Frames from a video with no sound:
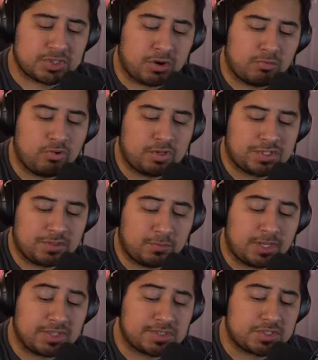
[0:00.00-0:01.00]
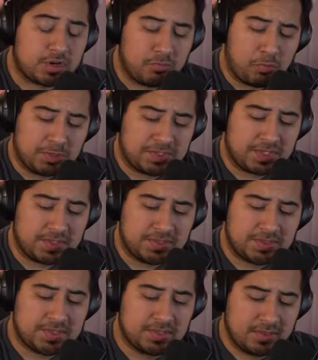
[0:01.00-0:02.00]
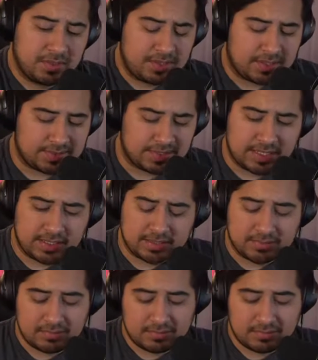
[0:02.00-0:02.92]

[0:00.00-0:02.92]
Star Wars and the way that Star Wars is that